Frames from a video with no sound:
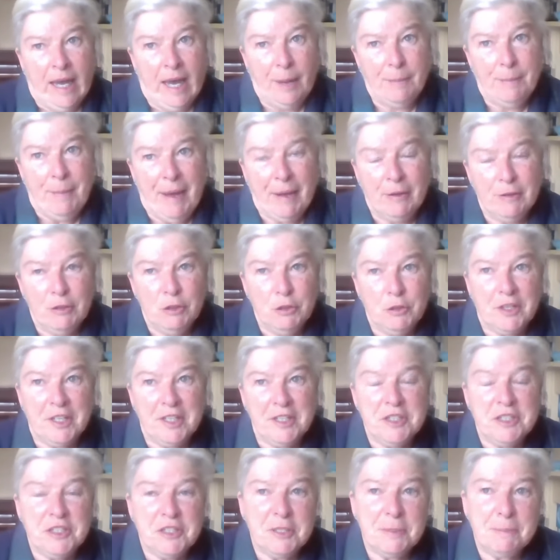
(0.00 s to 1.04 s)
about
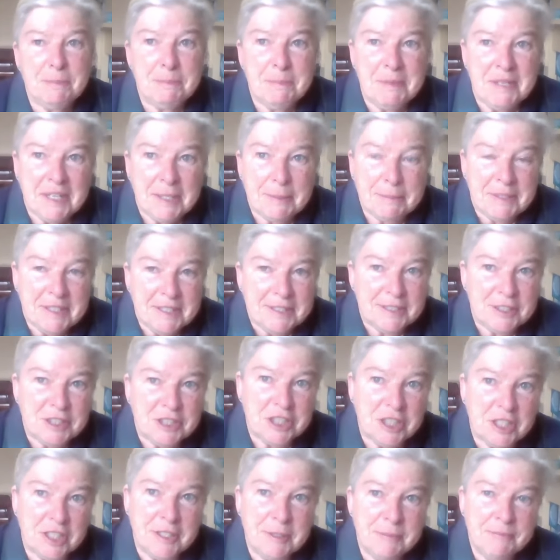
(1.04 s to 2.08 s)
looking to the bigger
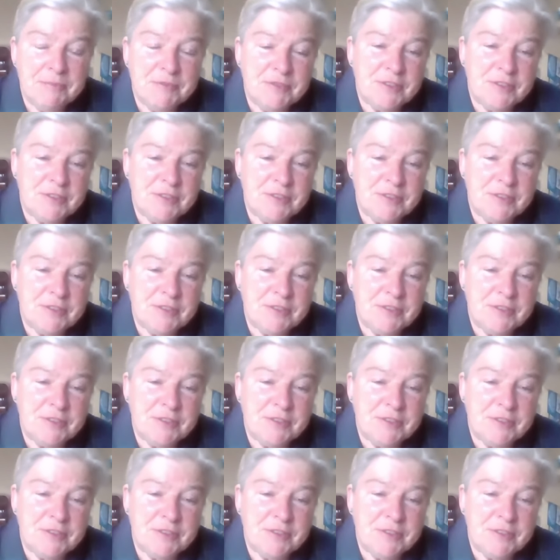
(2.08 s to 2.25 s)
picture.